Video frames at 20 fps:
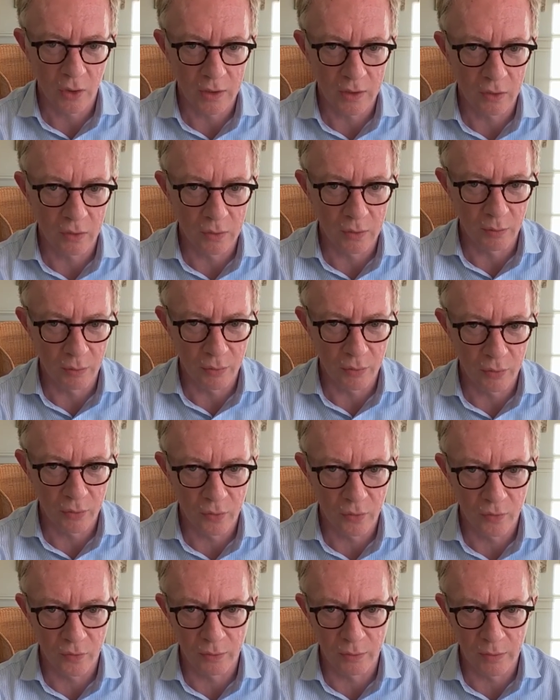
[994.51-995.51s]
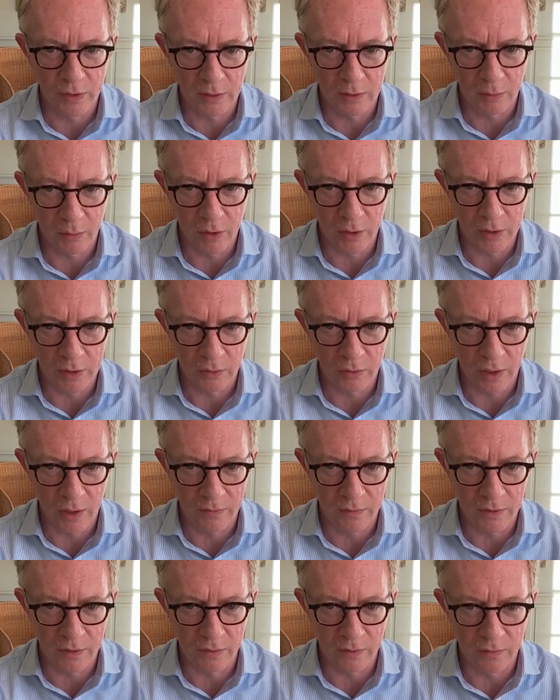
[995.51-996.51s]
to improve the metabolic
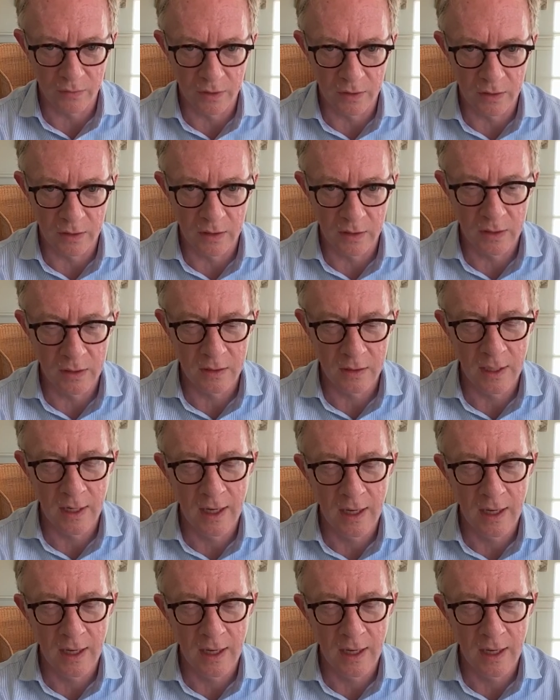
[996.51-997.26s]
drivers of disease,